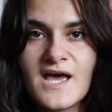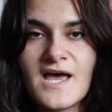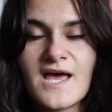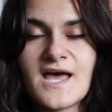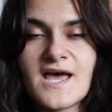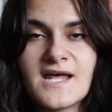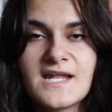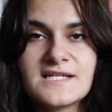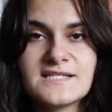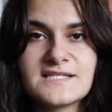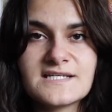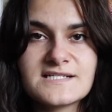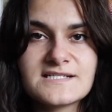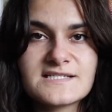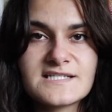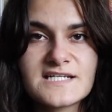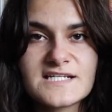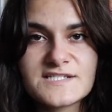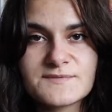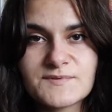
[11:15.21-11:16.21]
And this
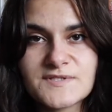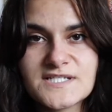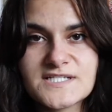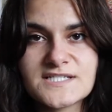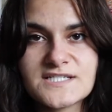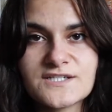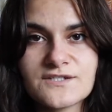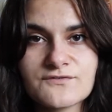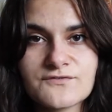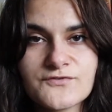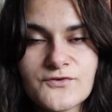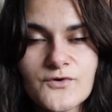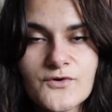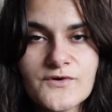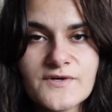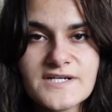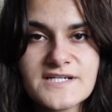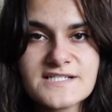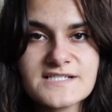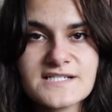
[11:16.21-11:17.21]
takes place in the
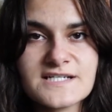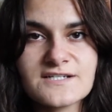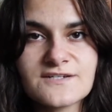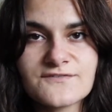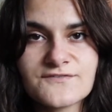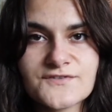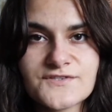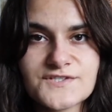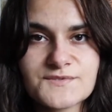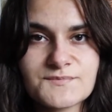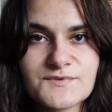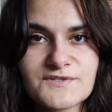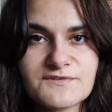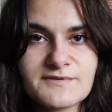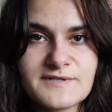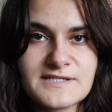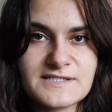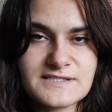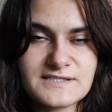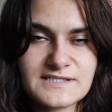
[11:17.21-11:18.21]
forest, and the first book
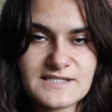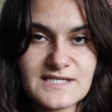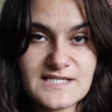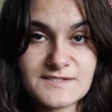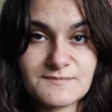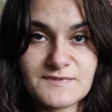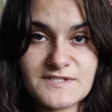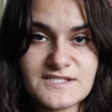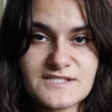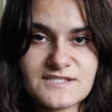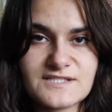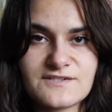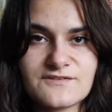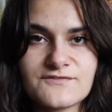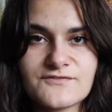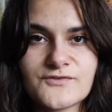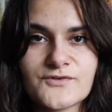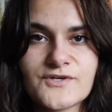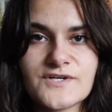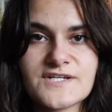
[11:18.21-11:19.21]
takes place in the
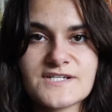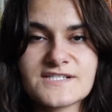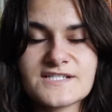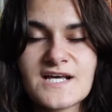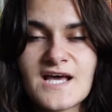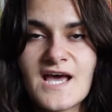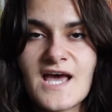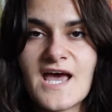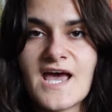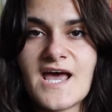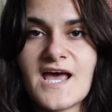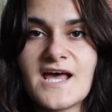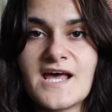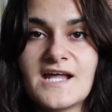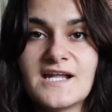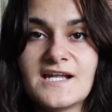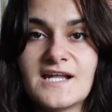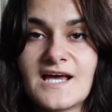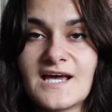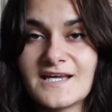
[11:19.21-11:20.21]
forest.
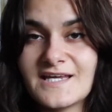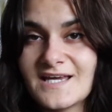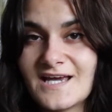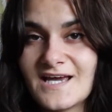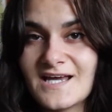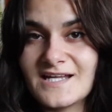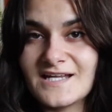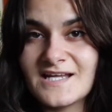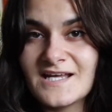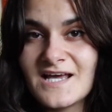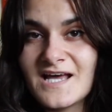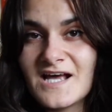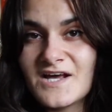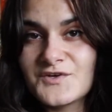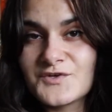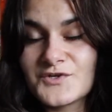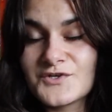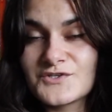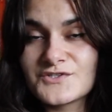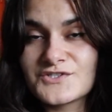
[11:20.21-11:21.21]
And again,
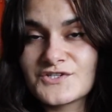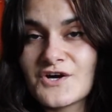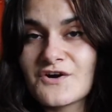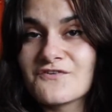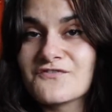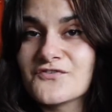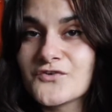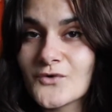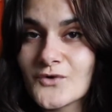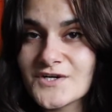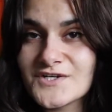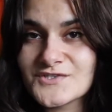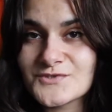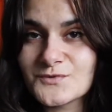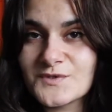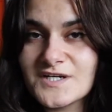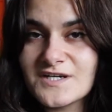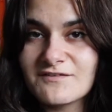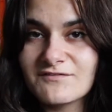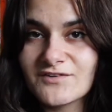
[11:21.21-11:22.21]
there's a forest
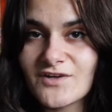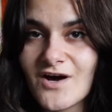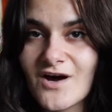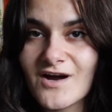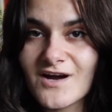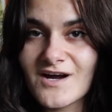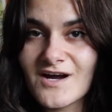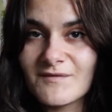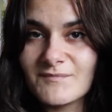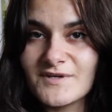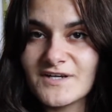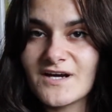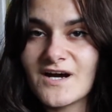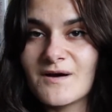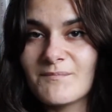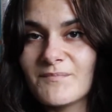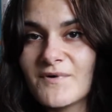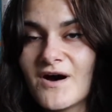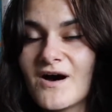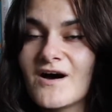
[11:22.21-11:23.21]
reading vlog coming
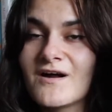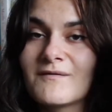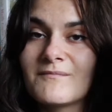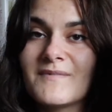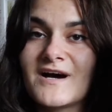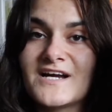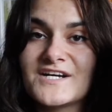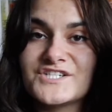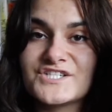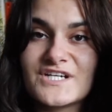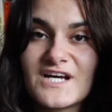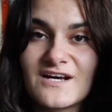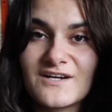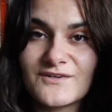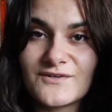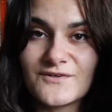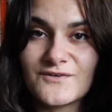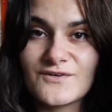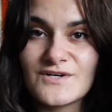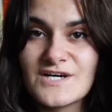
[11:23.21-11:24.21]
up on my
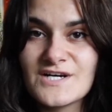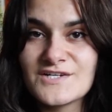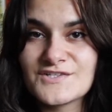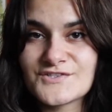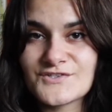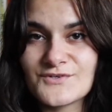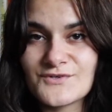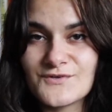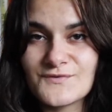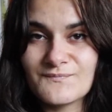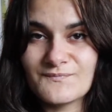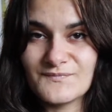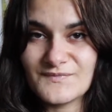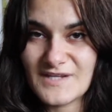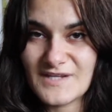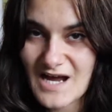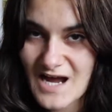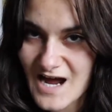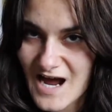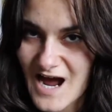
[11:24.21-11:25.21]
channel. So
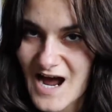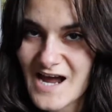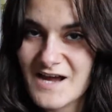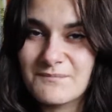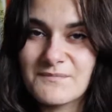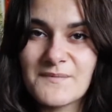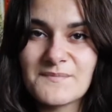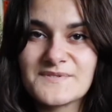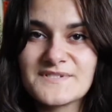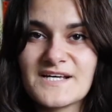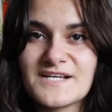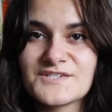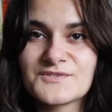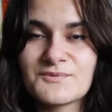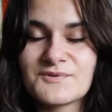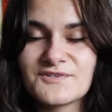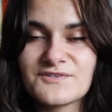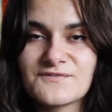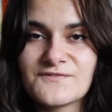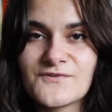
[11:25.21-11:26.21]
I'm obsessed
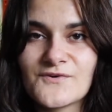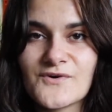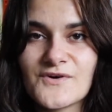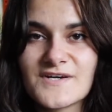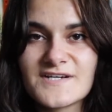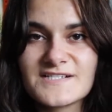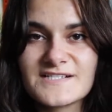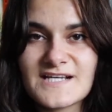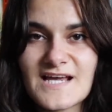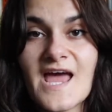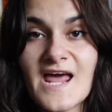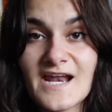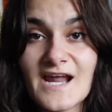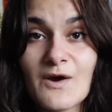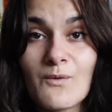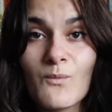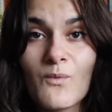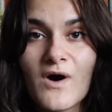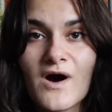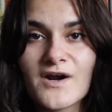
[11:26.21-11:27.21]
with the forest and I
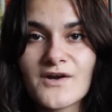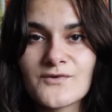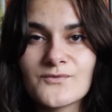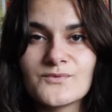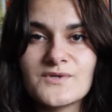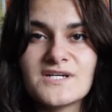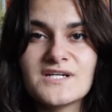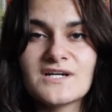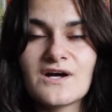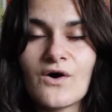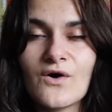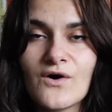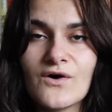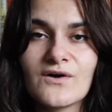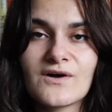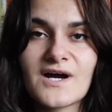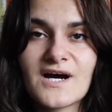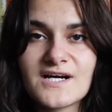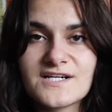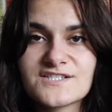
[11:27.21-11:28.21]
want to read all
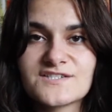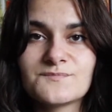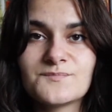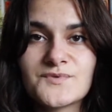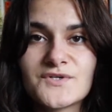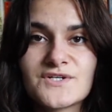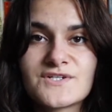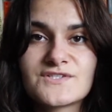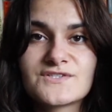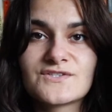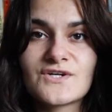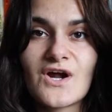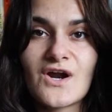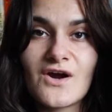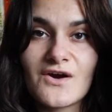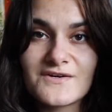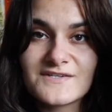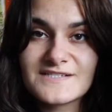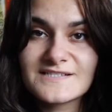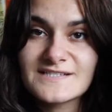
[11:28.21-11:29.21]
kinds of books that
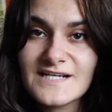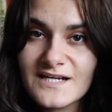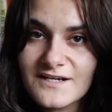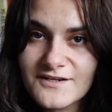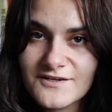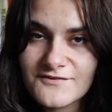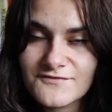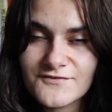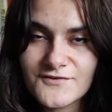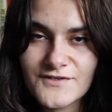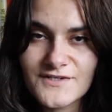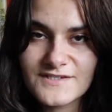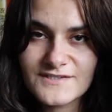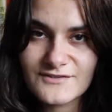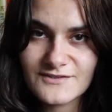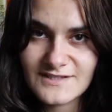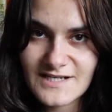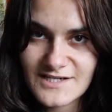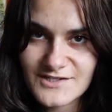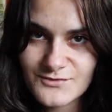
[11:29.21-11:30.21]
are set in the forest,
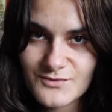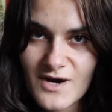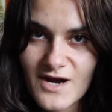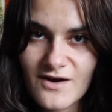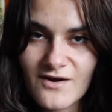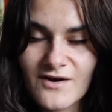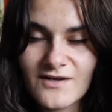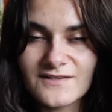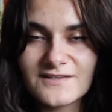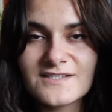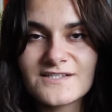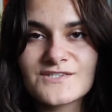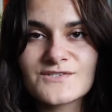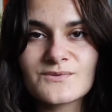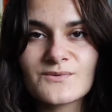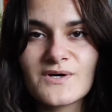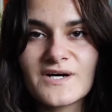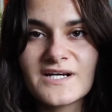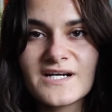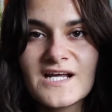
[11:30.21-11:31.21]
so that's why I got this
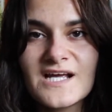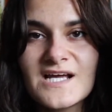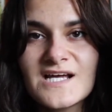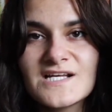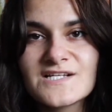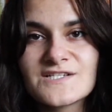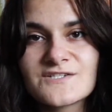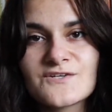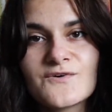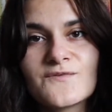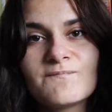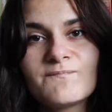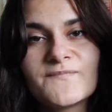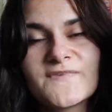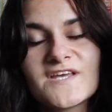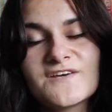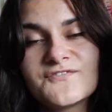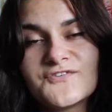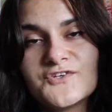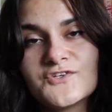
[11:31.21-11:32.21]
one. So
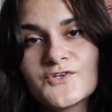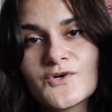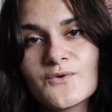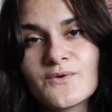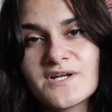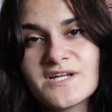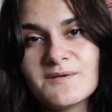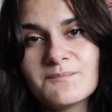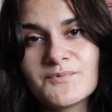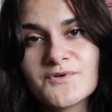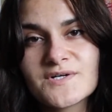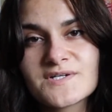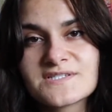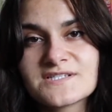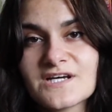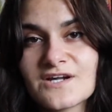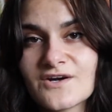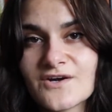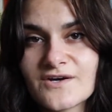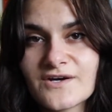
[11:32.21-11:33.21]
if you know any books
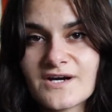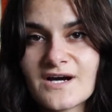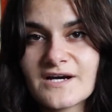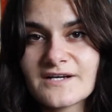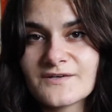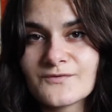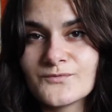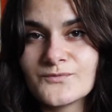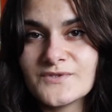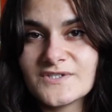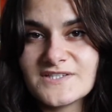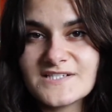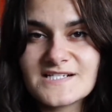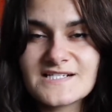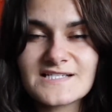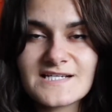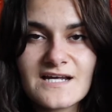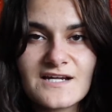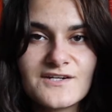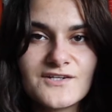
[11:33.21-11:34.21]
that are kind of really
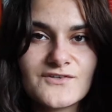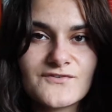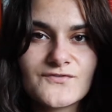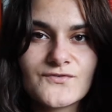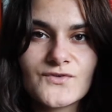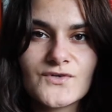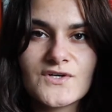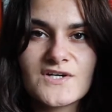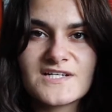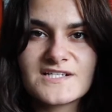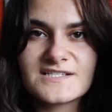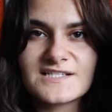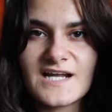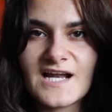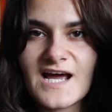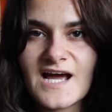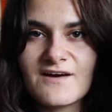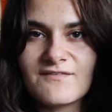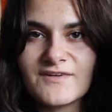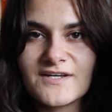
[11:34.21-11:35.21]
set in the forest, that
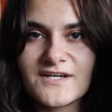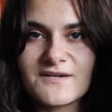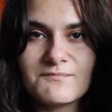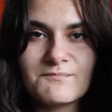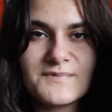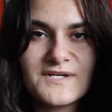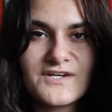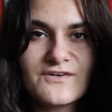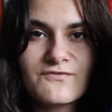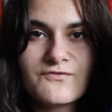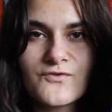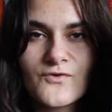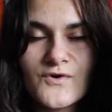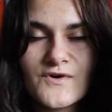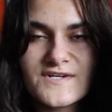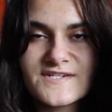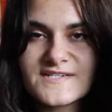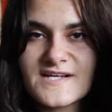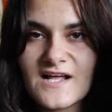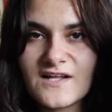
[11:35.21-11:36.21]
have like a big
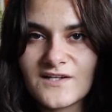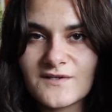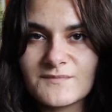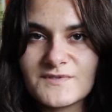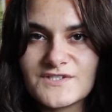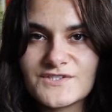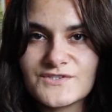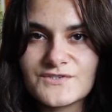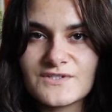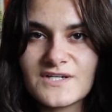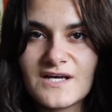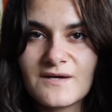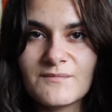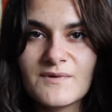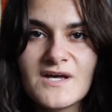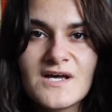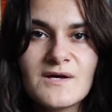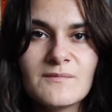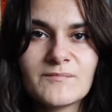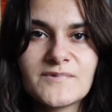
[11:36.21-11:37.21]
forest element to them,
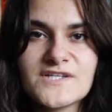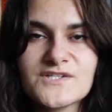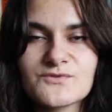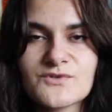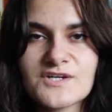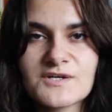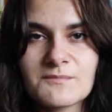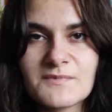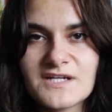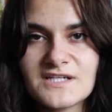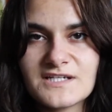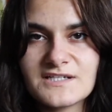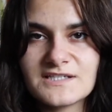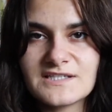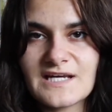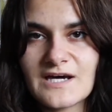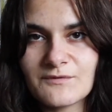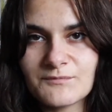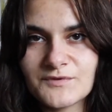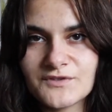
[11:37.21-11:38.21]
please recommend it
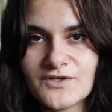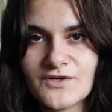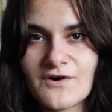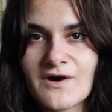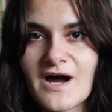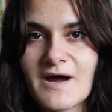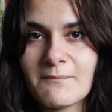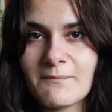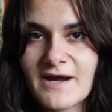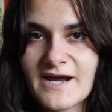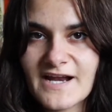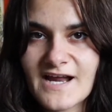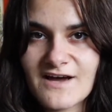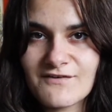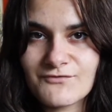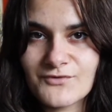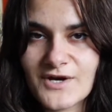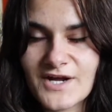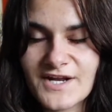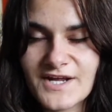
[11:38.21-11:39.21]
down below. I might
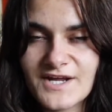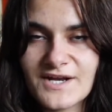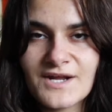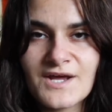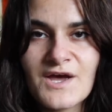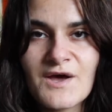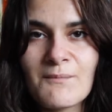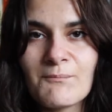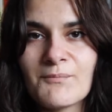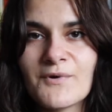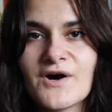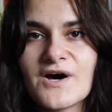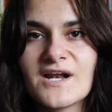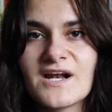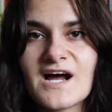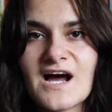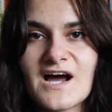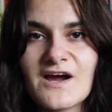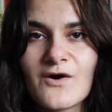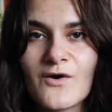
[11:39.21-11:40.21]
have read it, but
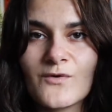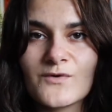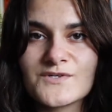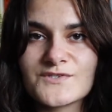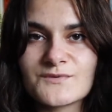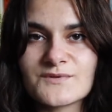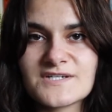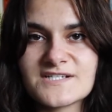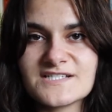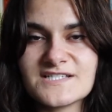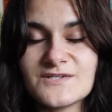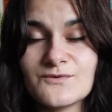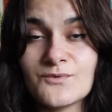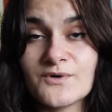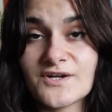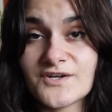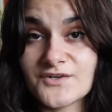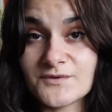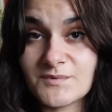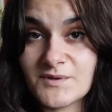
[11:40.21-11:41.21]
I always want to see
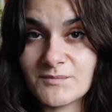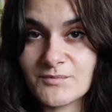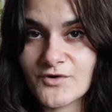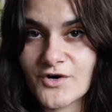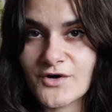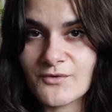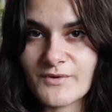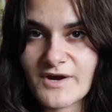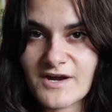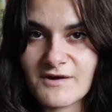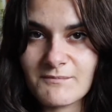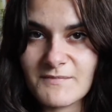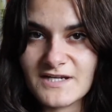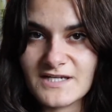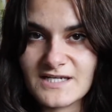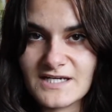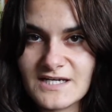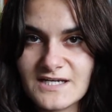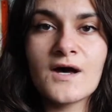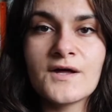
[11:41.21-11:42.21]
what other people are
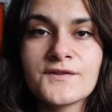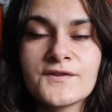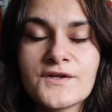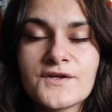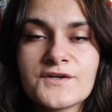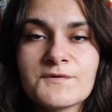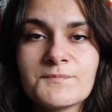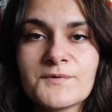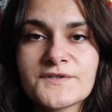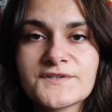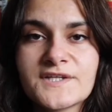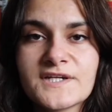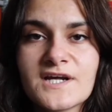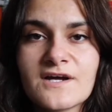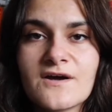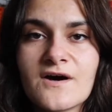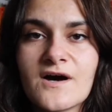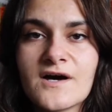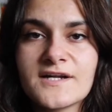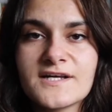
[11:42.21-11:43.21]
recommending. Another book that I
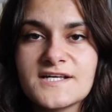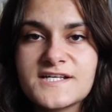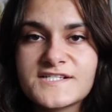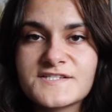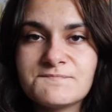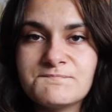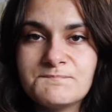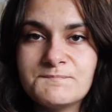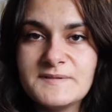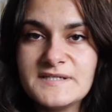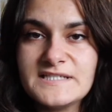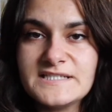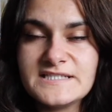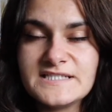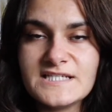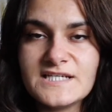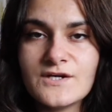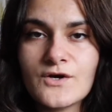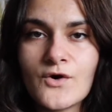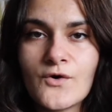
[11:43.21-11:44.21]
got is
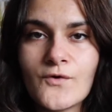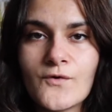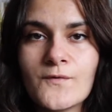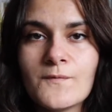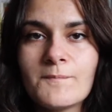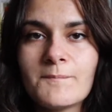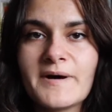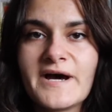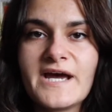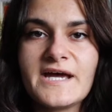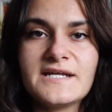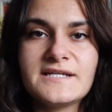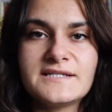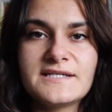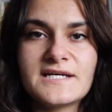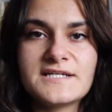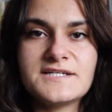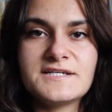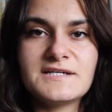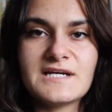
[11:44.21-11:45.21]
Binti Home by
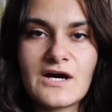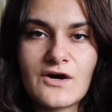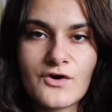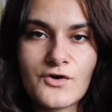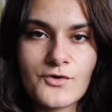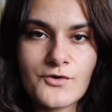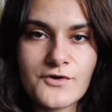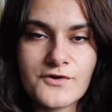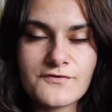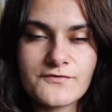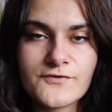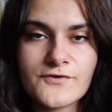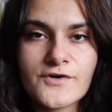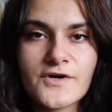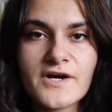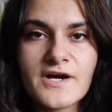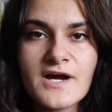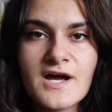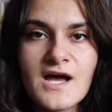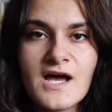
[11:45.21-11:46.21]
Nedi
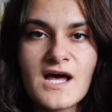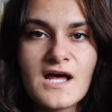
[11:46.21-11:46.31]
Okorafor.